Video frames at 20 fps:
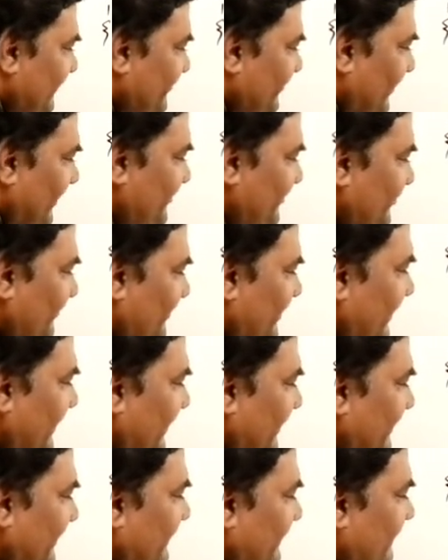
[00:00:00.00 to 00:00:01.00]
So I should
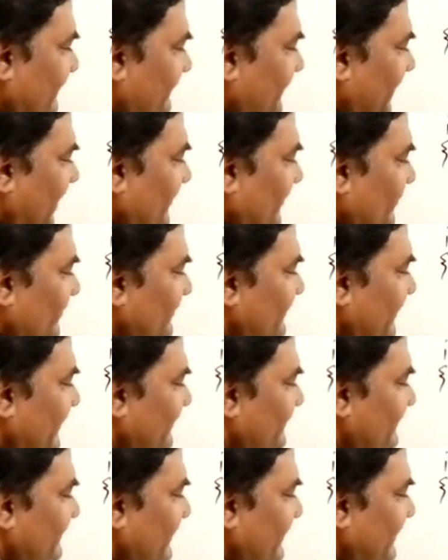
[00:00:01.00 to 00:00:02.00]
read it by
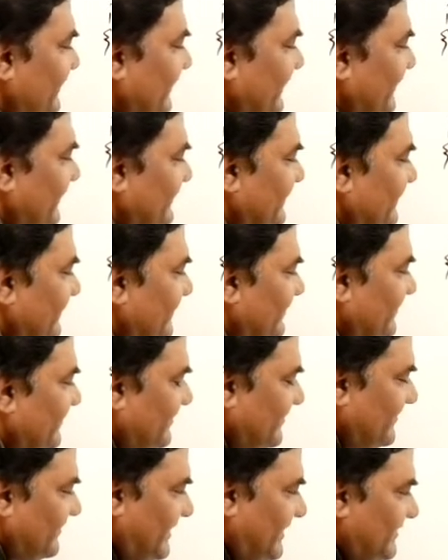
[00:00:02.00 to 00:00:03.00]
using
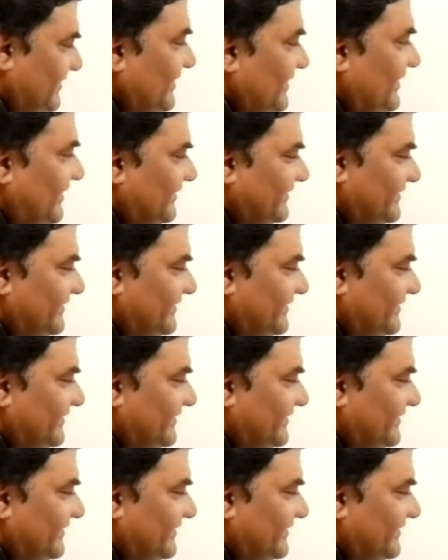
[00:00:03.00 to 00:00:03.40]
cin. Right?